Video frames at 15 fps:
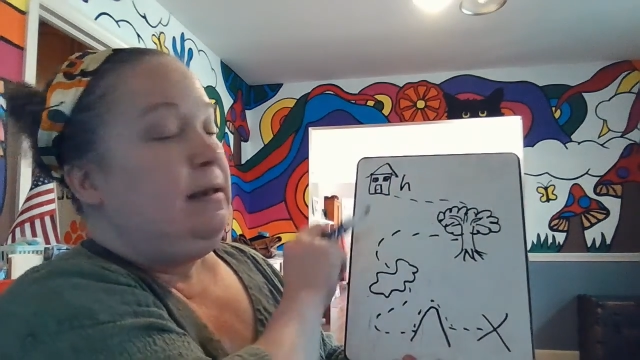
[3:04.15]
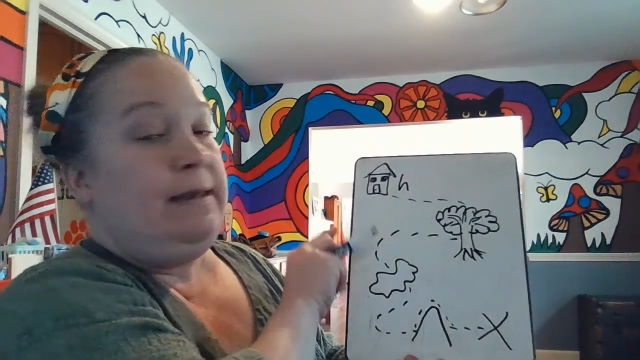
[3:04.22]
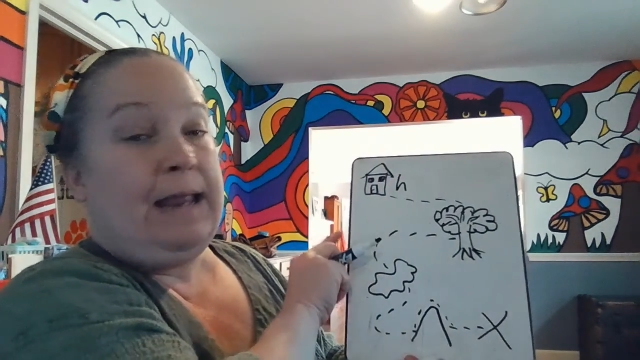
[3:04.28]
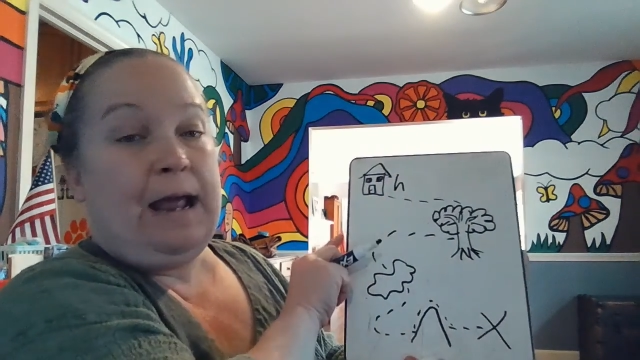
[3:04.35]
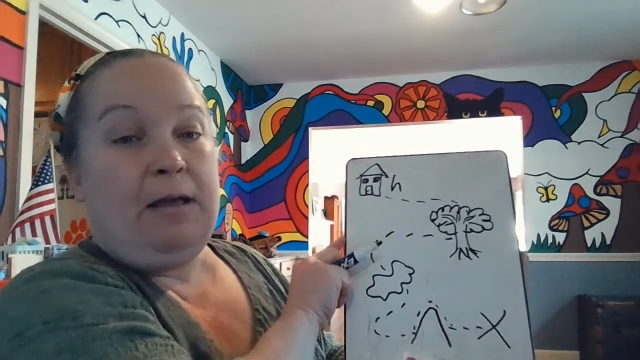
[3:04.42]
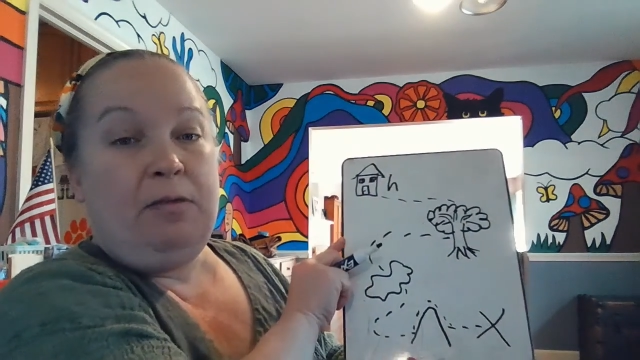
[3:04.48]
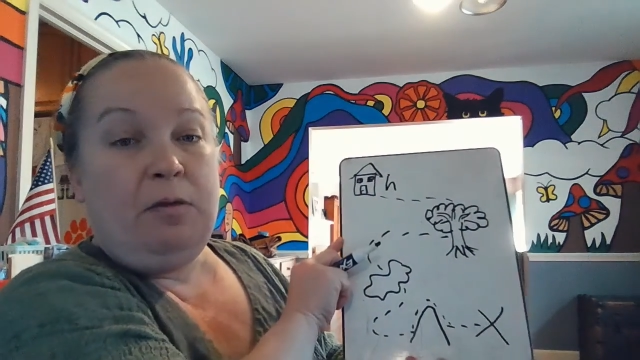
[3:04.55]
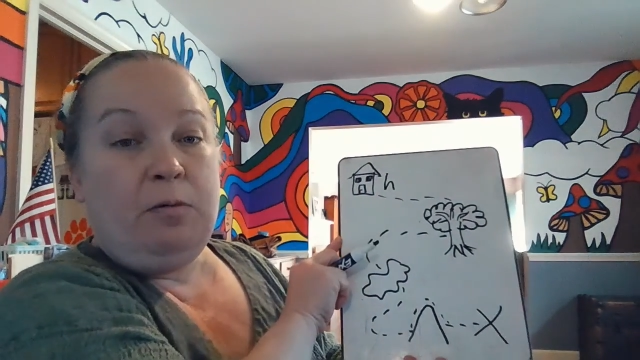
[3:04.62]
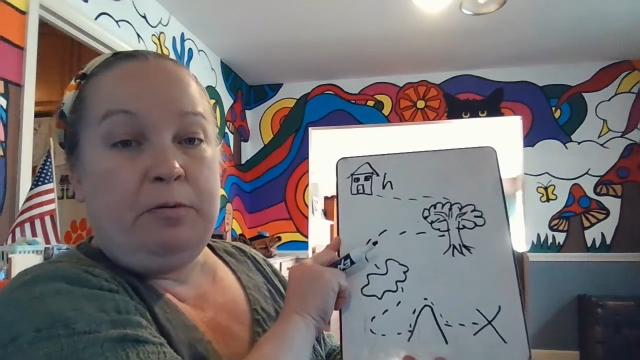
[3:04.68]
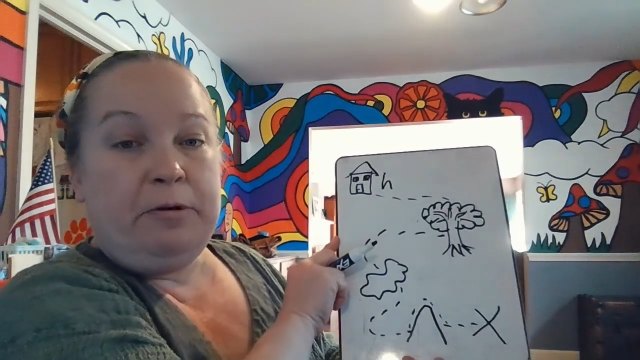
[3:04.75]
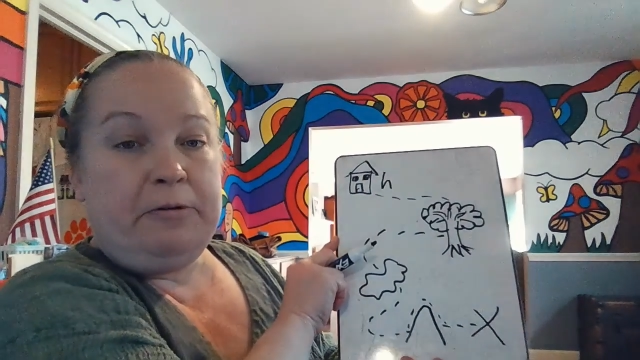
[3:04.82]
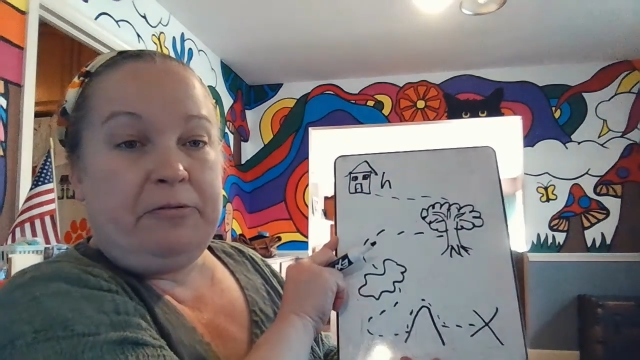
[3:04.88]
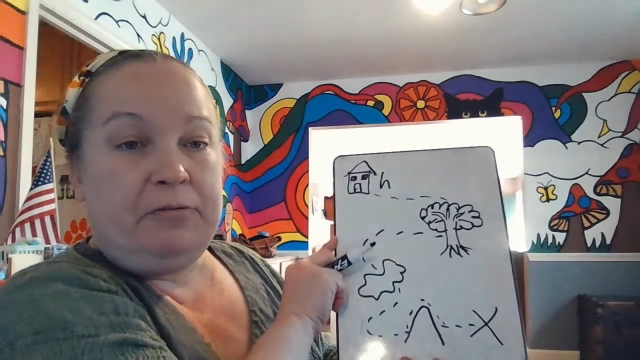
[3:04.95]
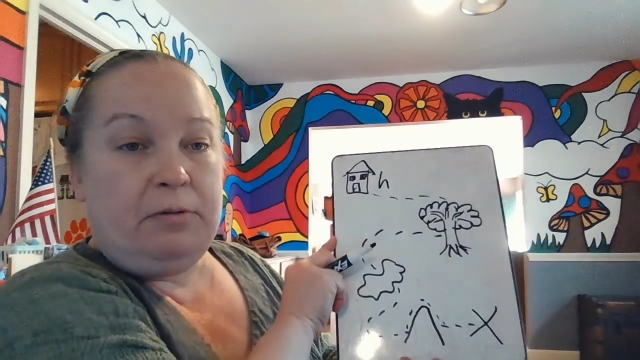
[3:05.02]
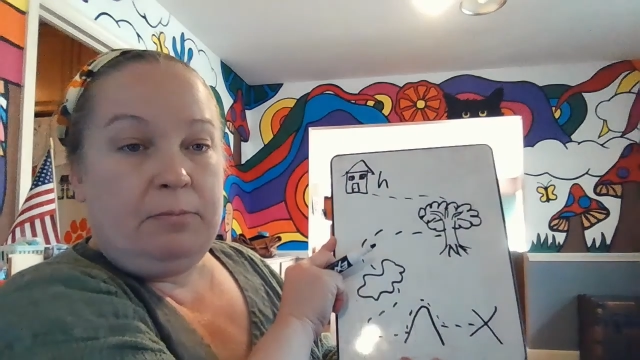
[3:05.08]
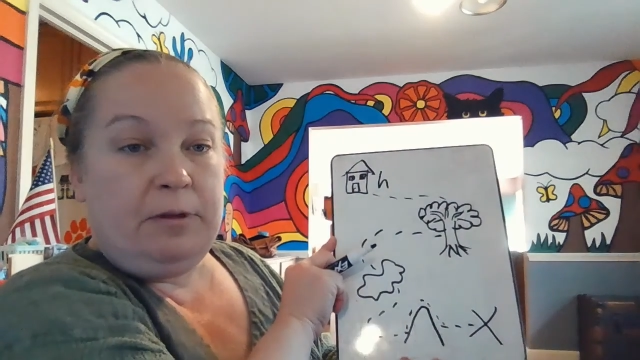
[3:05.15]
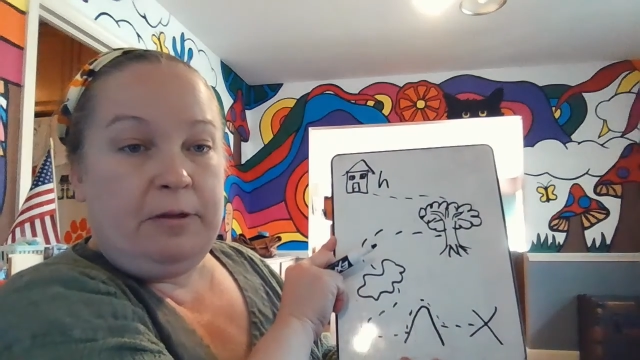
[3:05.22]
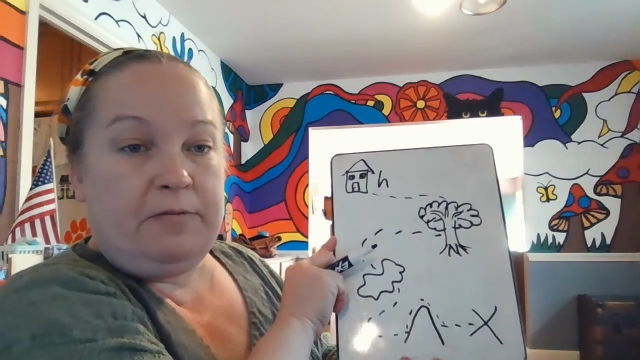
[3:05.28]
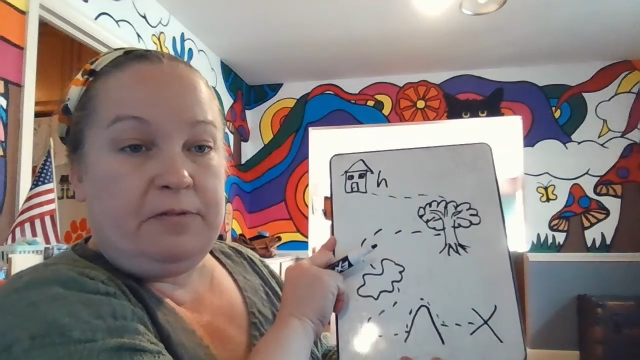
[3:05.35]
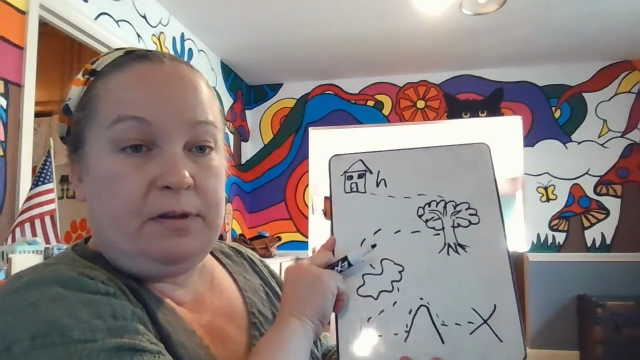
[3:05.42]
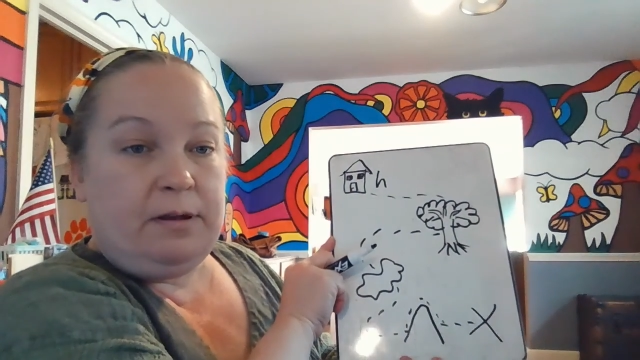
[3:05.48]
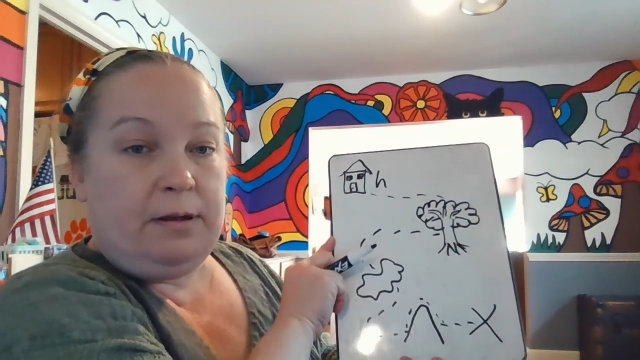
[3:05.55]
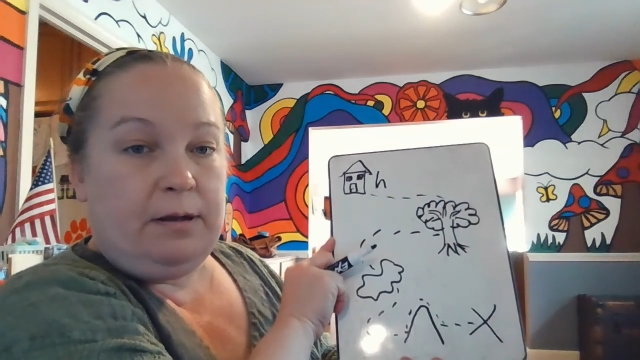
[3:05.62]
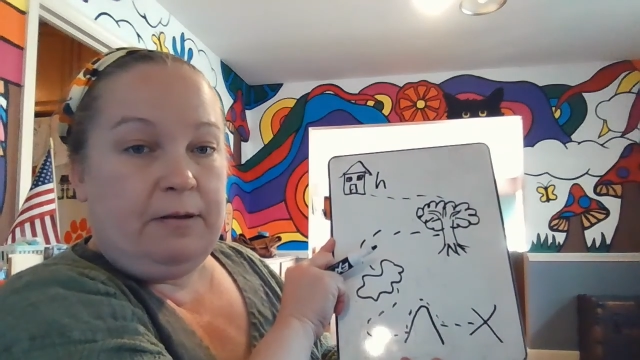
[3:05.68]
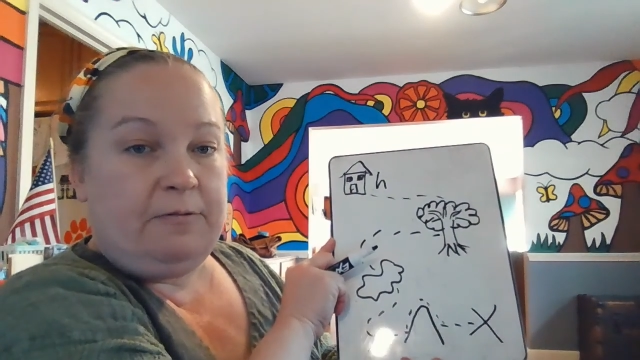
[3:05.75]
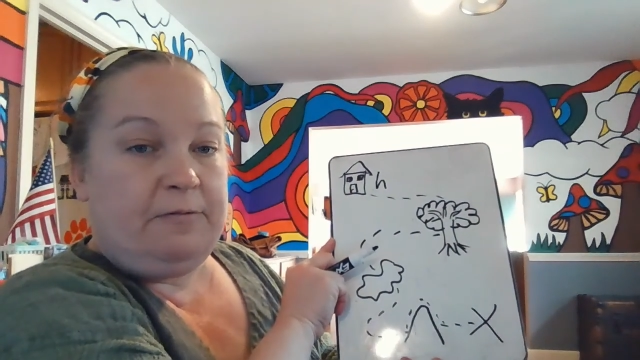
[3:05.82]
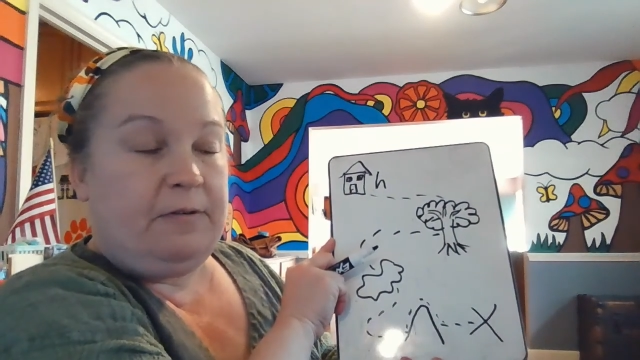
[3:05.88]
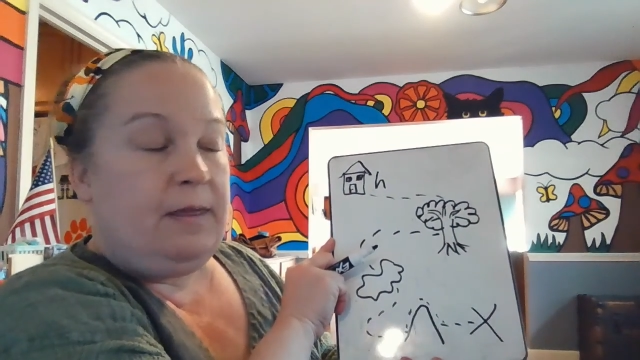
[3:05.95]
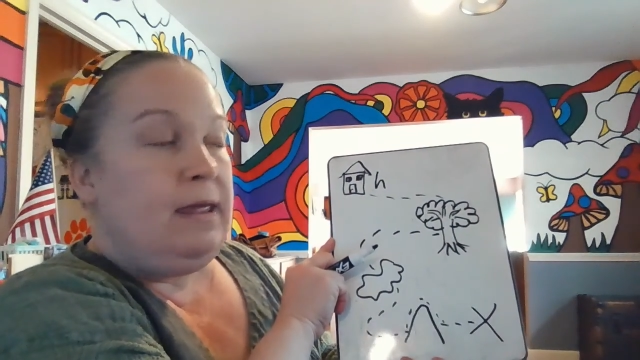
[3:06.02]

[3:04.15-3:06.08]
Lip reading: down the horse from hoof to hoof.